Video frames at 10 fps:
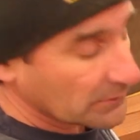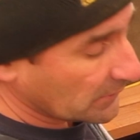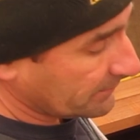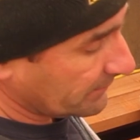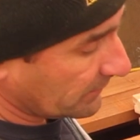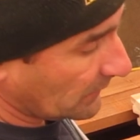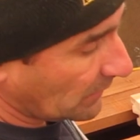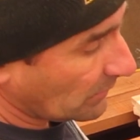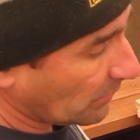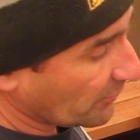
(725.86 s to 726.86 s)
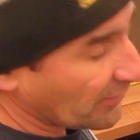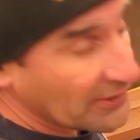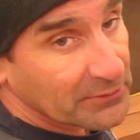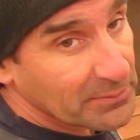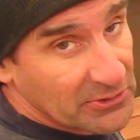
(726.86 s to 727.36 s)
um,
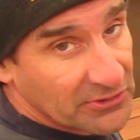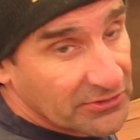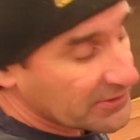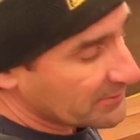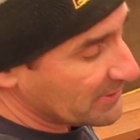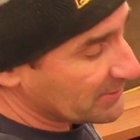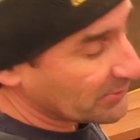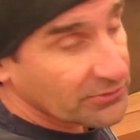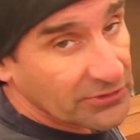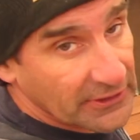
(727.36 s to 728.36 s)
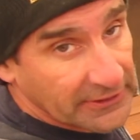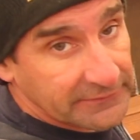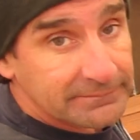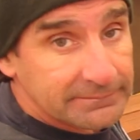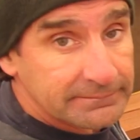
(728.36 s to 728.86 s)
horizontal pieces that the beams will sit on.
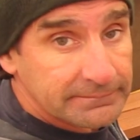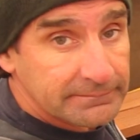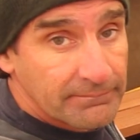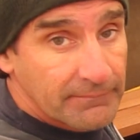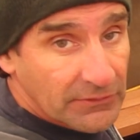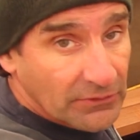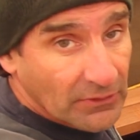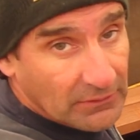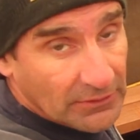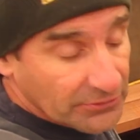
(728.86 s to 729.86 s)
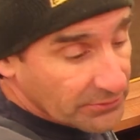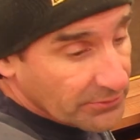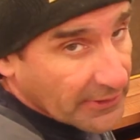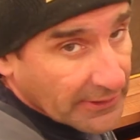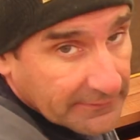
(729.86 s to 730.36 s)
So let's go
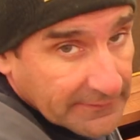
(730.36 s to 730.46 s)
do that.